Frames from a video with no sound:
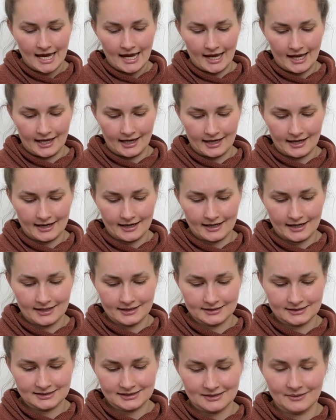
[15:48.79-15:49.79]

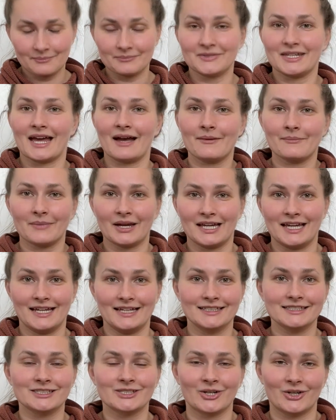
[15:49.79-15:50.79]
And yeah, my
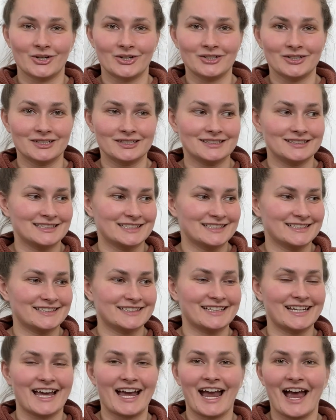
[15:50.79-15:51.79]
hands hurt
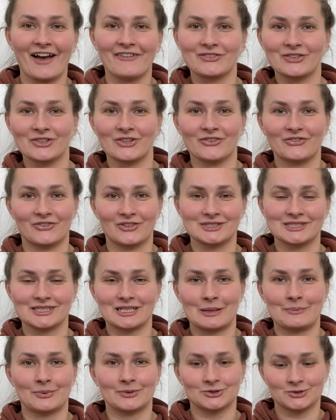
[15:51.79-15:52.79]
after the first
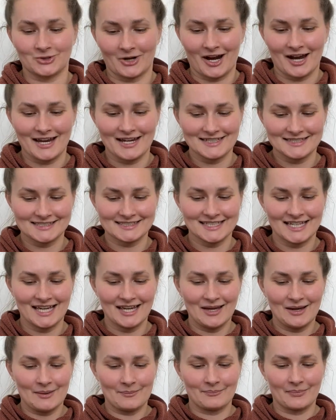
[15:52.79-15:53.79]
couple tries,
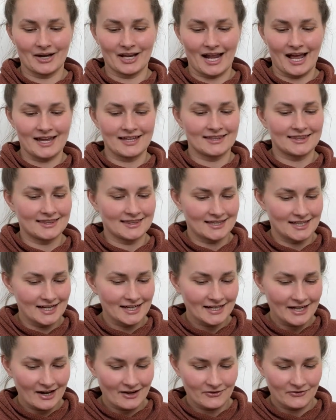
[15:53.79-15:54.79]
but I think
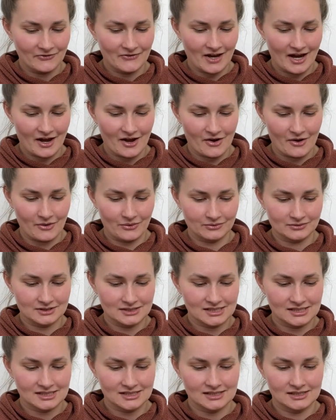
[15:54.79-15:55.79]
I found
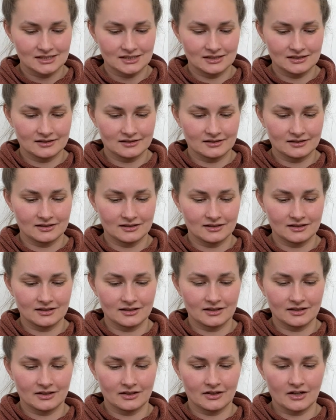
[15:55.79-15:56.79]

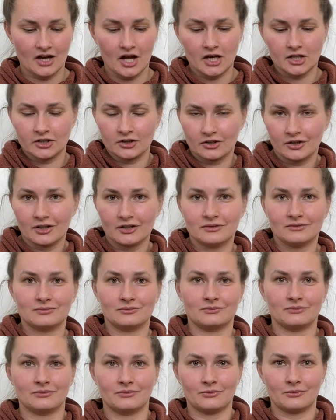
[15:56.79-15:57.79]
a good
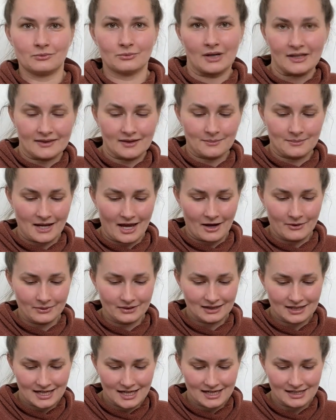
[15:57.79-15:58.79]
rhythm now with
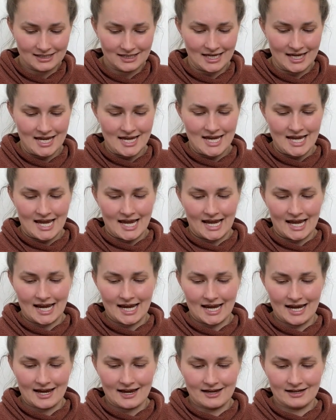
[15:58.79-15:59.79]
it,
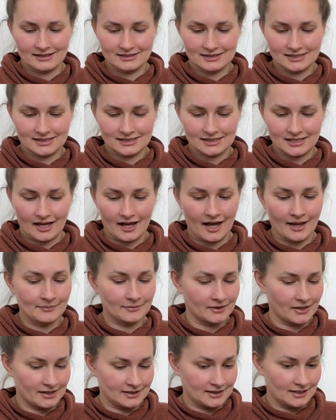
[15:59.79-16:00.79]
and I'm
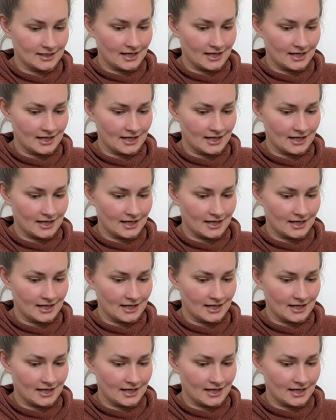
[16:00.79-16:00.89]
liking